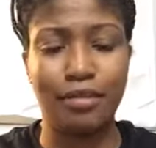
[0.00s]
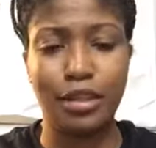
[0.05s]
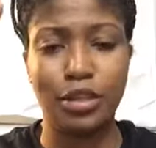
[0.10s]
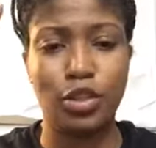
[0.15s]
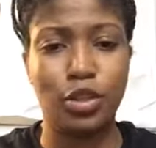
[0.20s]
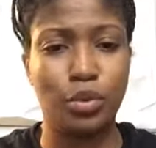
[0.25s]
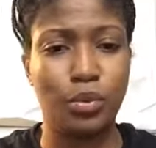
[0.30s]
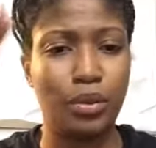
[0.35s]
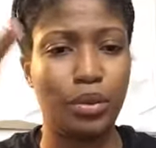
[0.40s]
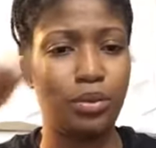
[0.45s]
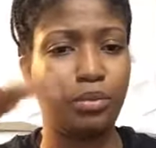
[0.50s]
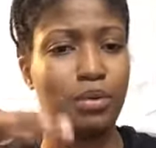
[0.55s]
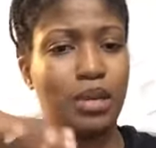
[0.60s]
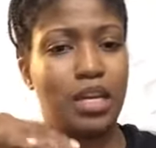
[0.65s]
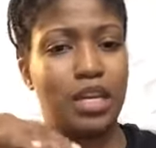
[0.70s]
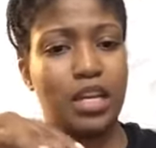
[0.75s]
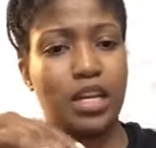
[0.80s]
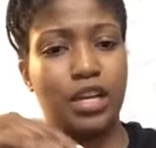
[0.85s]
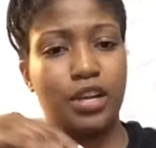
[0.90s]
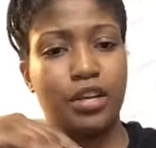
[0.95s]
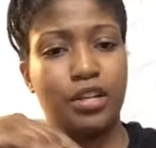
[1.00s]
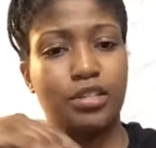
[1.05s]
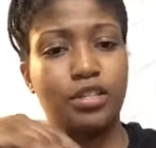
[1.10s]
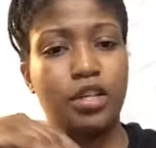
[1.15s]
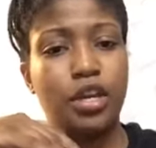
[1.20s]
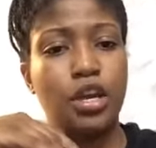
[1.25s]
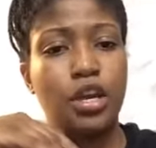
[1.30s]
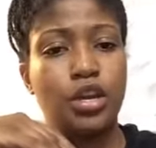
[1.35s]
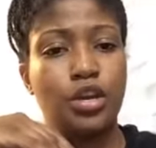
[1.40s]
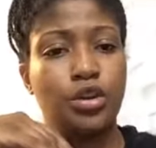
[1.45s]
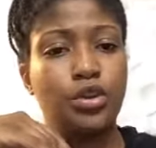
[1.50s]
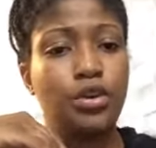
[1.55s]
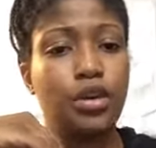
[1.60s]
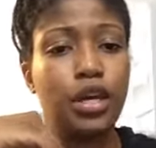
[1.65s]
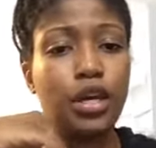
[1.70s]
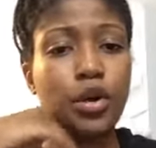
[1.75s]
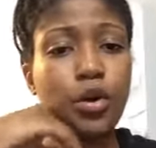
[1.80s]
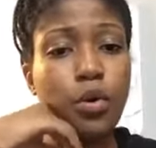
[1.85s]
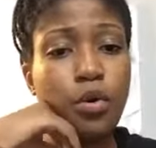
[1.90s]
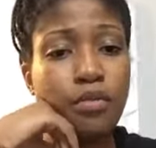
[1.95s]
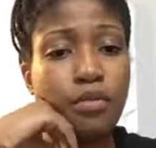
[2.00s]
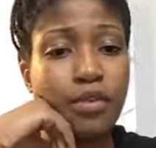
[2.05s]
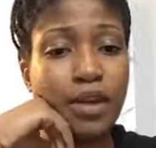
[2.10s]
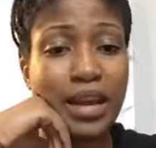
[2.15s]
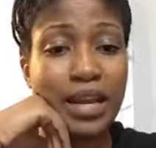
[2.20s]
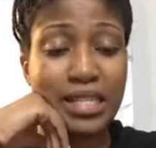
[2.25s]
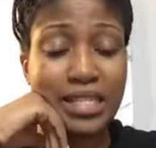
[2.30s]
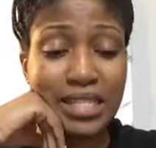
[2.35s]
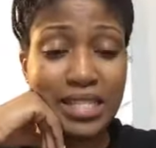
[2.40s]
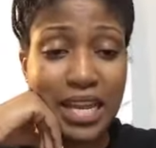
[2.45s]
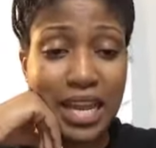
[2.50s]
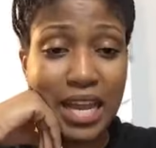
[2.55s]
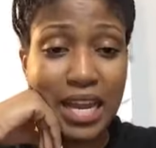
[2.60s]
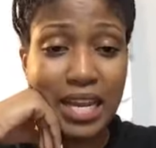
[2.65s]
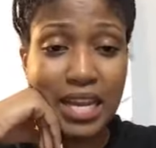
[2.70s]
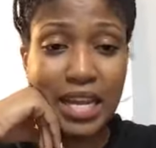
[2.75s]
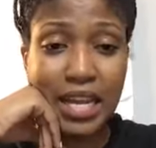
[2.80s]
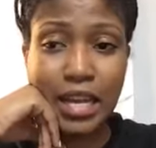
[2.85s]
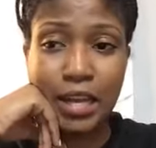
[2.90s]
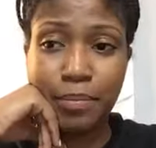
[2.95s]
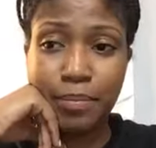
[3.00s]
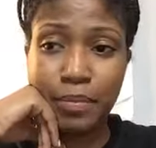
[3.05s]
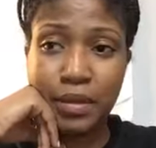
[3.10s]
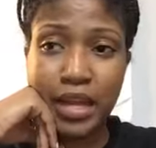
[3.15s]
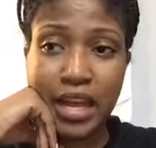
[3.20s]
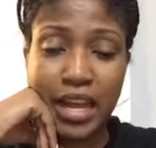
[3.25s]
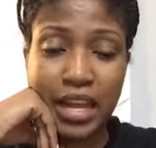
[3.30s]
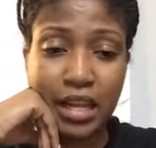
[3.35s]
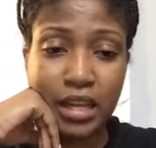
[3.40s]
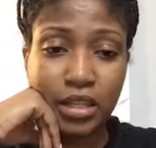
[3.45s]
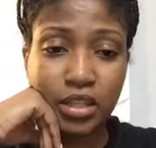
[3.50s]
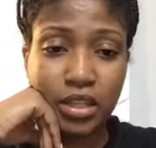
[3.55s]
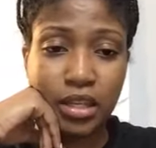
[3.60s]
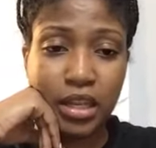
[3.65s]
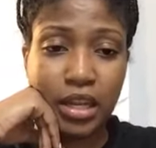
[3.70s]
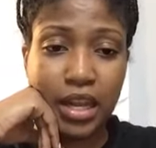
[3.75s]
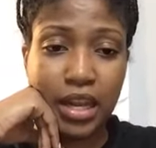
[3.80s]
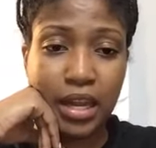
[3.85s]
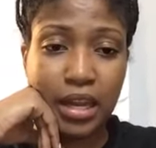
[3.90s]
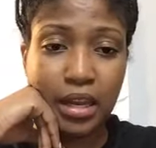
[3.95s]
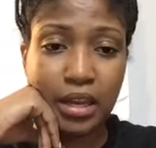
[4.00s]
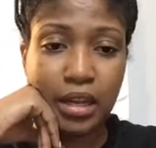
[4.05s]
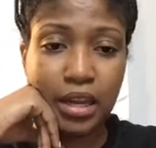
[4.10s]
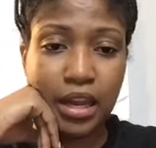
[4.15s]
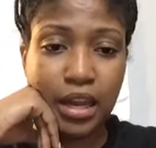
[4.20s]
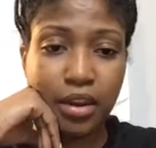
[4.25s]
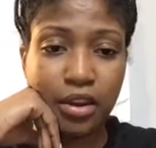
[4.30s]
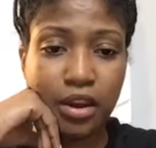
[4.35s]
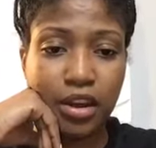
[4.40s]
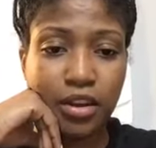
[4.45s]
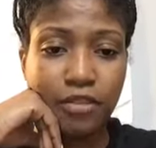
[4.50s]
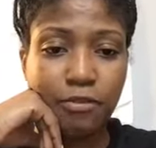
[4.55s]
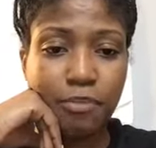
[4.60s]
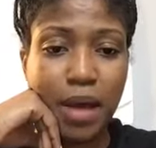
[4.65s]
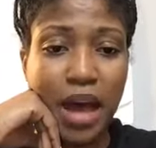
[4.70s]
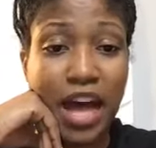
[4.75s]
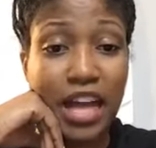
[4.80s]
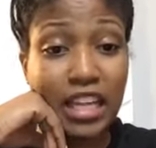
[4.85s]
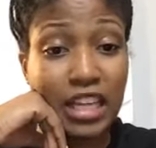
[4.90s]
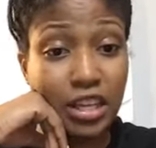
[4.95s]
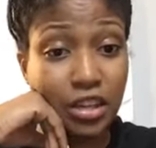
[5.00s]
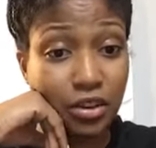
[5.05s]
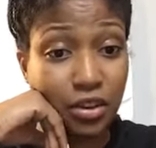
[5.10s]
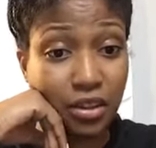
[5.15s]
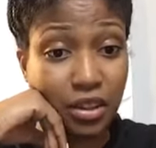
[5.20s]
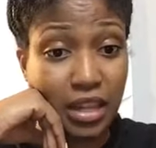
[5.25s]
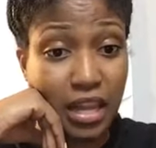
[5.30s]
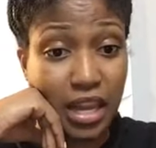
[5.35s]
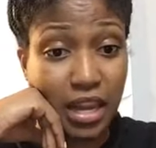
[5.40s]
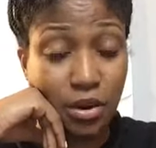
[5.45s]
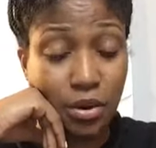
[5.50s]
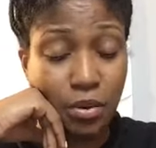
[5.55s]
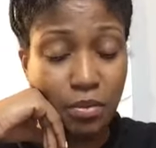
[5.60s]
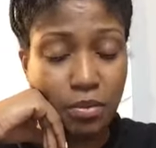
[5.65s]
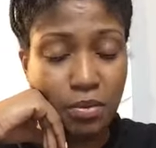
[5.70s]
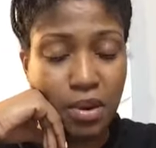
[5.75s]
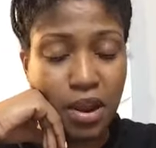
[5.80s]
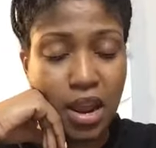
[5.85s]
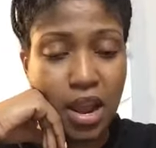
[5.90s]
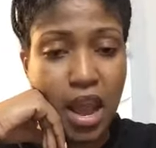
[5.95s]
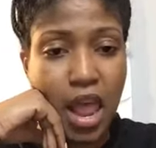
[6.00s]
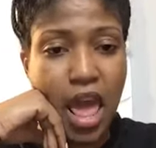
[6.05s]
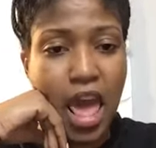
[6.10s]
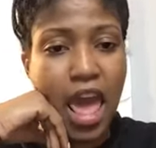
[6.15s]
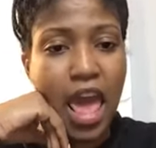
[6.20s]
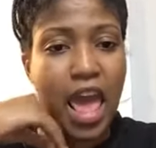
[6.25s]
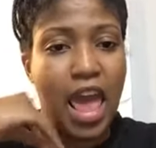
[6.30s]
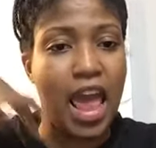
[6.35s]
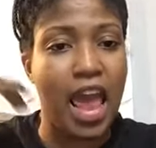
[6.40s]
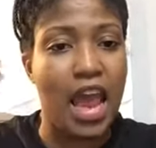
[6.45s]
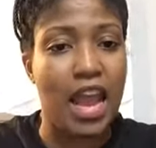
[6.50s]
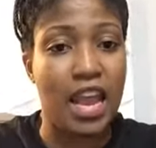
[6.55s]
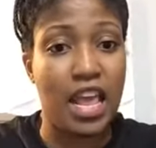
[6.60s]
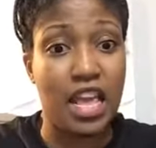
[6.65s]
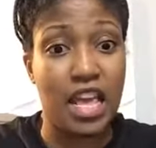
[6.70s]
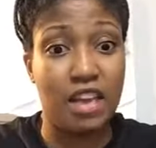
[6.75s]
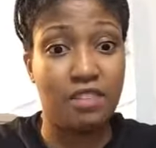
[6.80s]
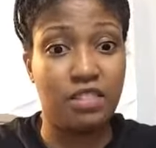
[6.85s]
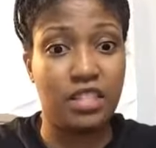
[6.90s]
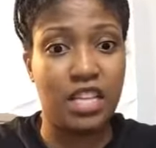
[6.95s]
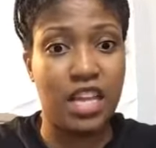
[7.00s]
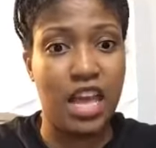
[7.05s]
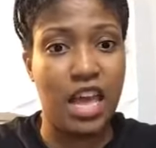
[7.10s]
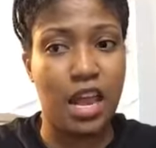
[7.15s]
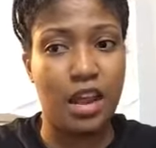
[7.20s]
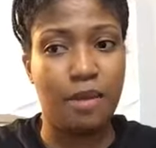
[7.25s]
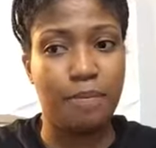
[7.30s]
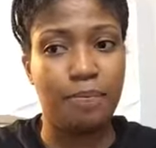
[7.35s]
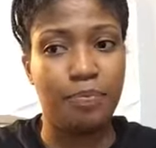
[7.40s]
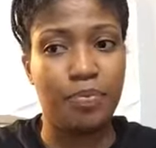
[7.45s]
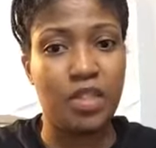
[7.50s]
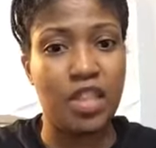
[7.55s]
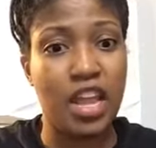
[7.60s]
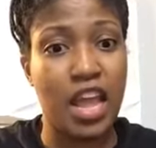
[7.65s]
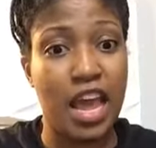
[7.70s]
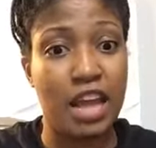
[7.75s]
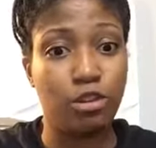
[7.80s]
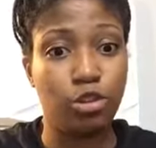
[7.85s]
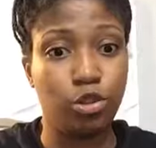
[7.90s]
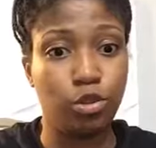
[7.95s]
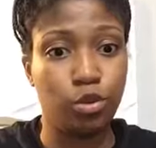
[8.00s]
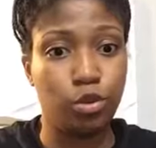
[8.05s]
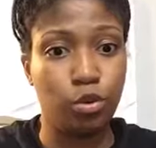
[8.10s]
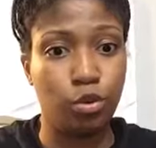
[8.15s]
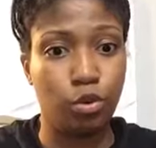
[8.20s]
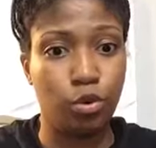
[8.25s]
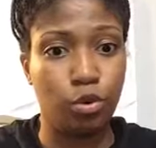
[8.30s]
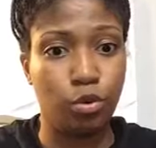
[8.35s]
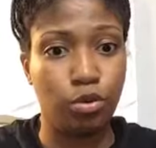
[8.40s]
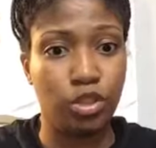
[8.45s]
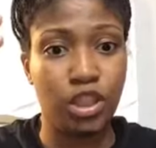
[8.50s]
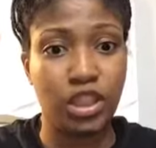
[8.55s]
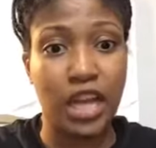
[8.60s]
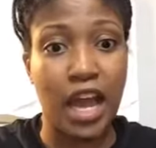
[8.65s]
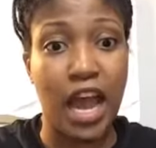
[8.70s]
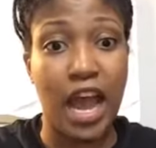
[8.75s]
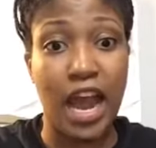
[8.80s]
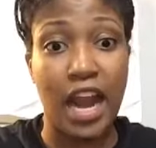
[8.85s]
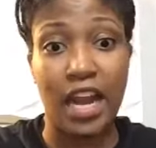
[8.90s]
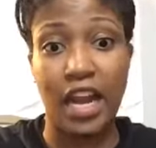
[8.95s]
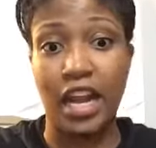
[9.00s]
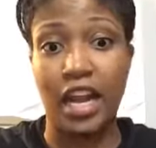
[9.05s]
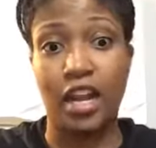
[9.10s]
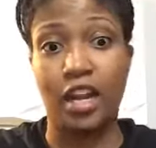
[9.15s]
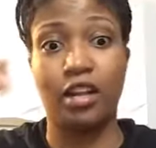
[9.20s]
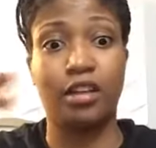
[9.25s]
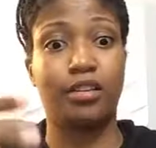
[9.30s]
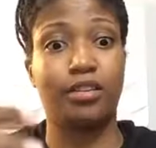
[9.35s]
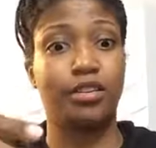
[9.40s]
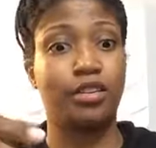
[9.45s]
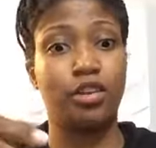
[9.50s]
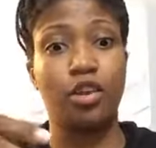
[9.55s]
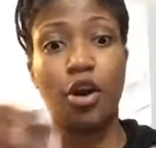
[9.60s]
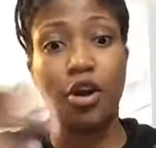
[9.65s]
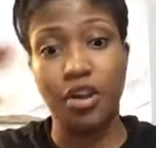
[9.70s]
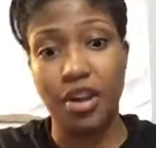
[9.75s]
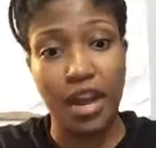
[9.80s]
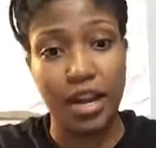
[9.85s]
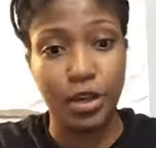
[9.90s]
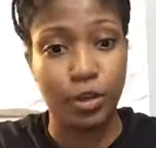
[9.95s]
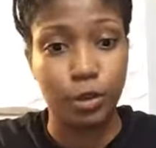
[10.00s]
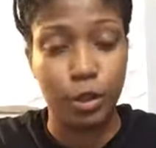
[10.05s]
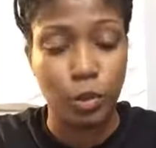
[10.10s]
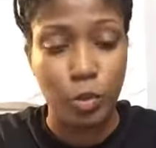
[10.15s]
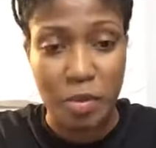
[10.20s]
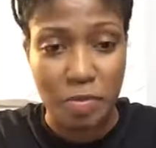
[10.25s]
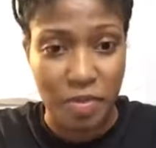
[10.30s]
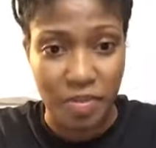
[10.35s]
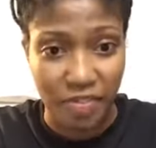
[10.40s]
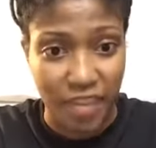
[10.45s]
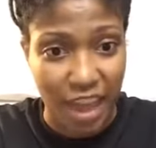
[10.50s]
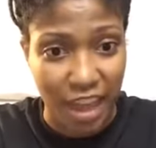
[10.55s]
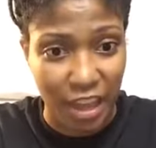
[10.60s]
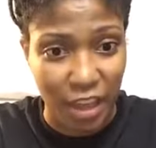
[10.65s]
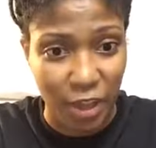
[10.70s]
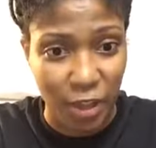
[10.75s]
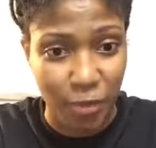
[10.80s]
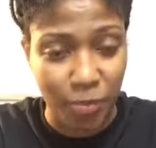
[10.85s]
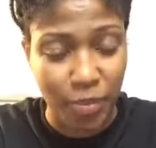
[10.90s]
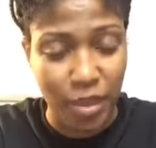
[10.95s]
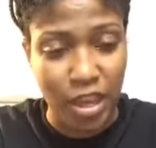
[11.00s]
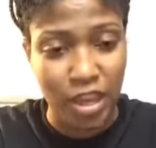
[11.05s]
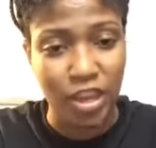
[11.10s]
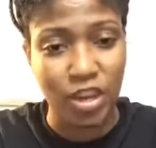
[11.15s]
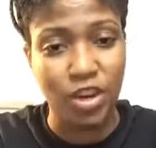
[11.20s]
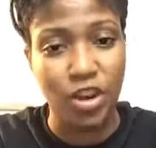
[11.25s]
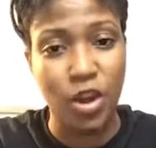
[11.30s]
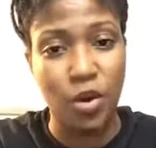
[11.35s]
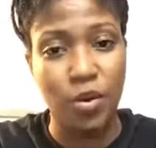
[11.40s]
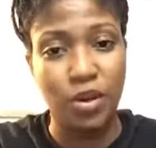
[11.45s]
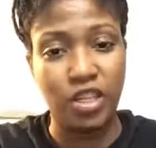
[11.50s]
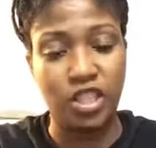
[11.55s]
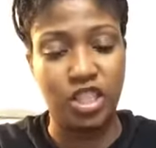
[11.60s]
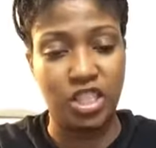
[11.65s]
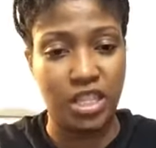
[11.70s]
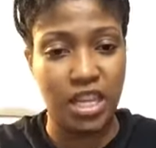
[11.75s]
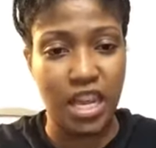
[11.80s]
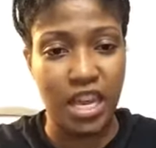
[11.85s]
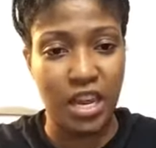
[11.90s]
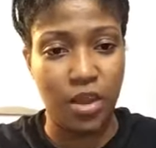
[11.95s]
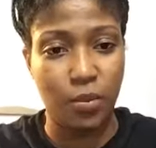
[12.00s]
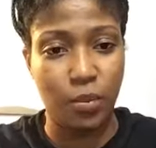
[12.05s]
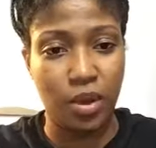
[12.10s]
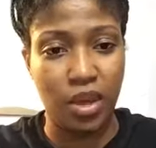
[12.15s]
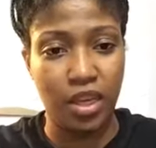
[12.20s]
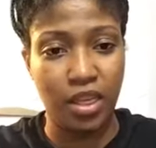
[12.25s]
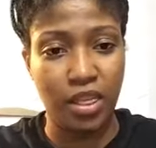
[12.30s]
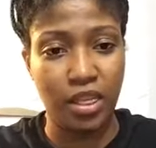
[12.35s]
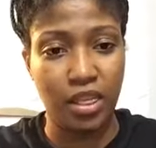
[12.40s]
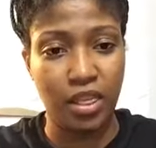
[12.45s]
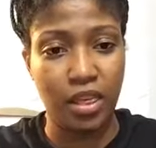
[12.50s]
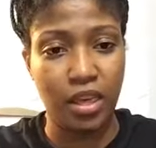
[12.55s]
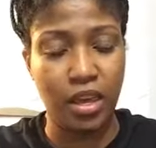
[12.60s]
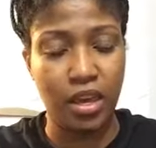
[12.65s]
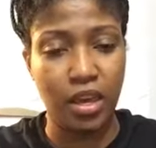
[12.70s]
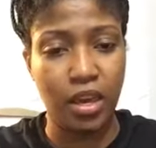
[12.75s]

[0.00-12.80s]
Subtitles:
every 2 or 3 years, you can go over and sand it and lay a layer of polyurethane over it, and it gives that natural shine. And all you gotta do is sweep and vacuum, and just hit it with